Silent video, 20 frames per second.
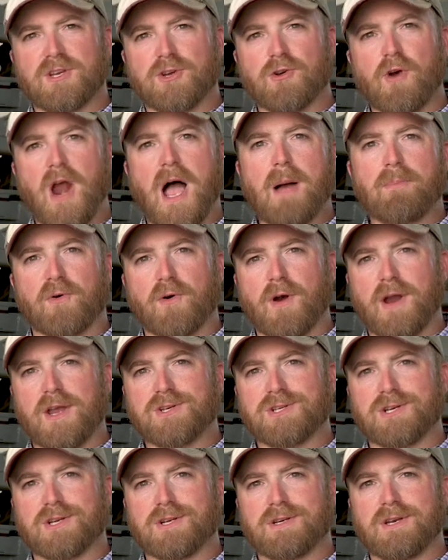your
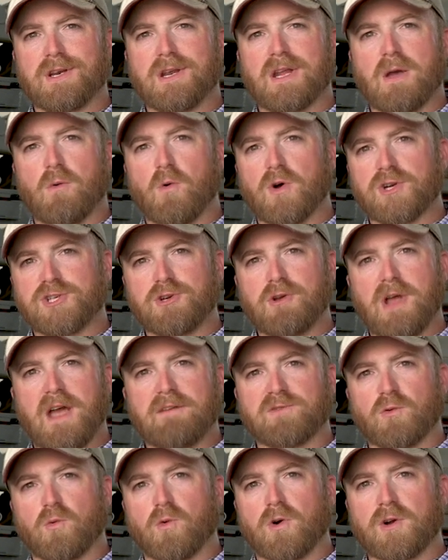operation, what you
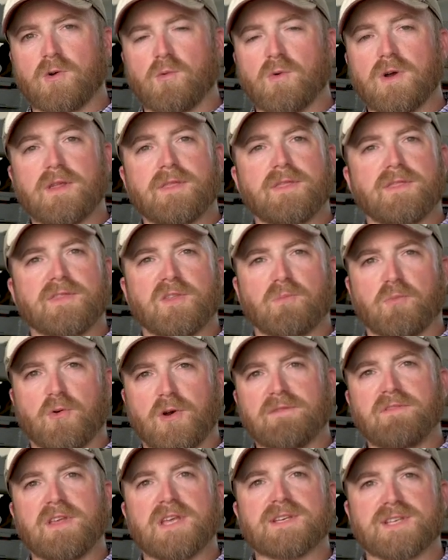have to work with, the
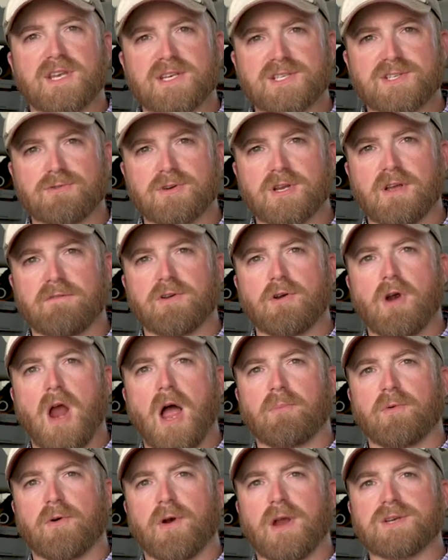previous history of your
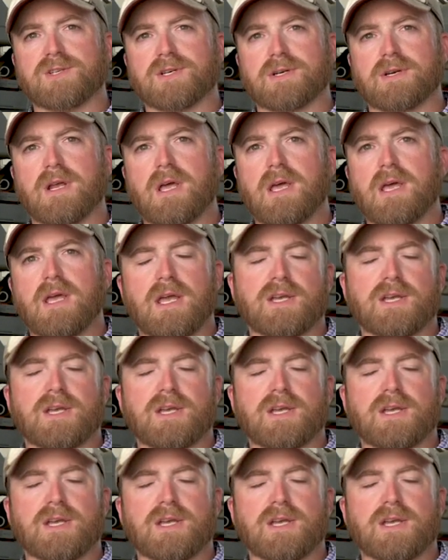operation,